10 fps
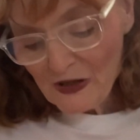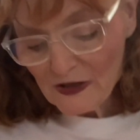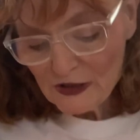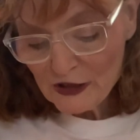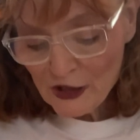
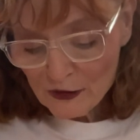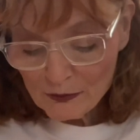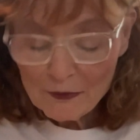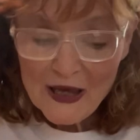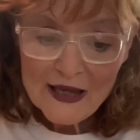You
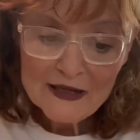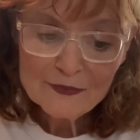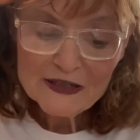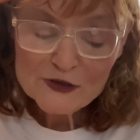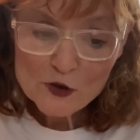may
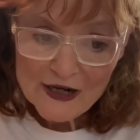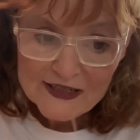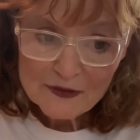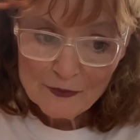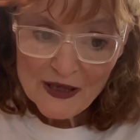be trying
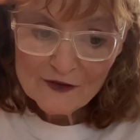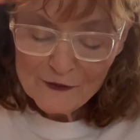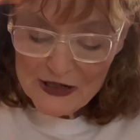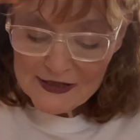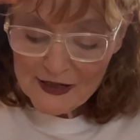to
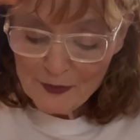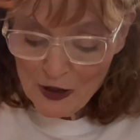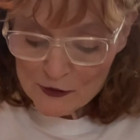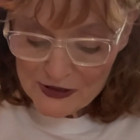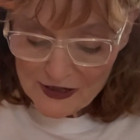manifest a
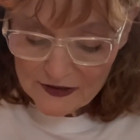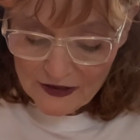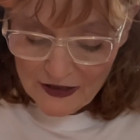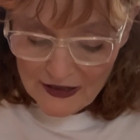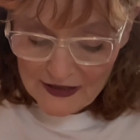person
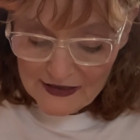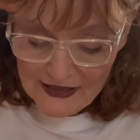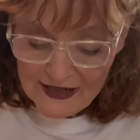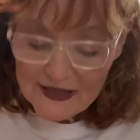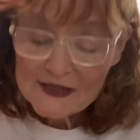
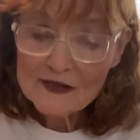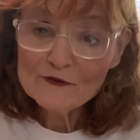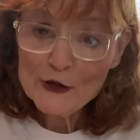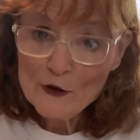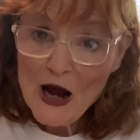that isn't
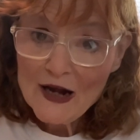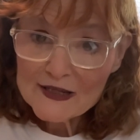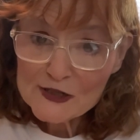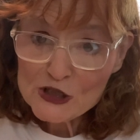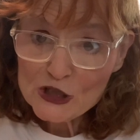for your
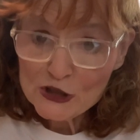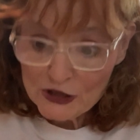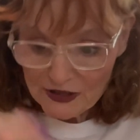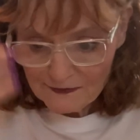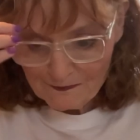highest
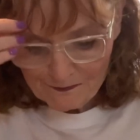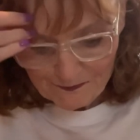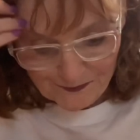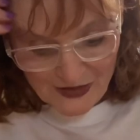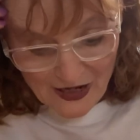good.
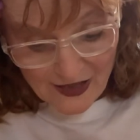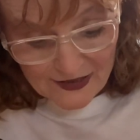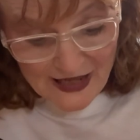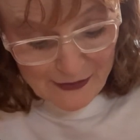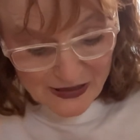
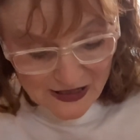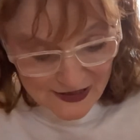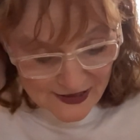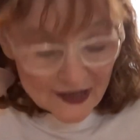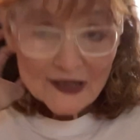That being
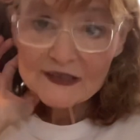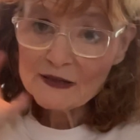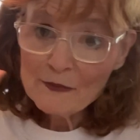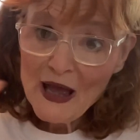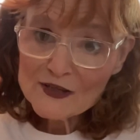said, the
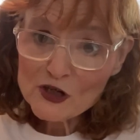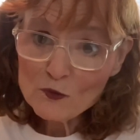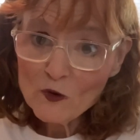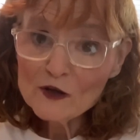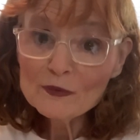magic
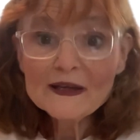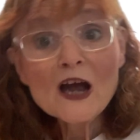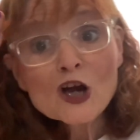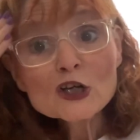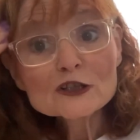will be
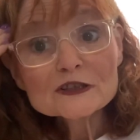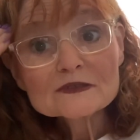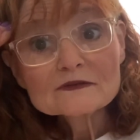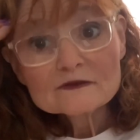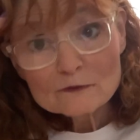heard,
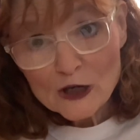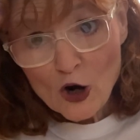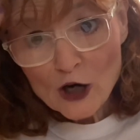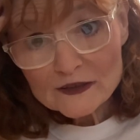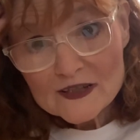
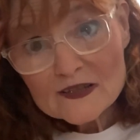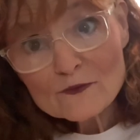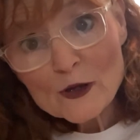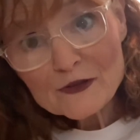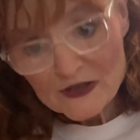regardless of
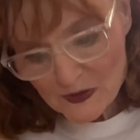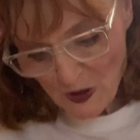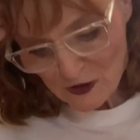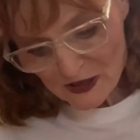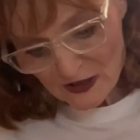whether this person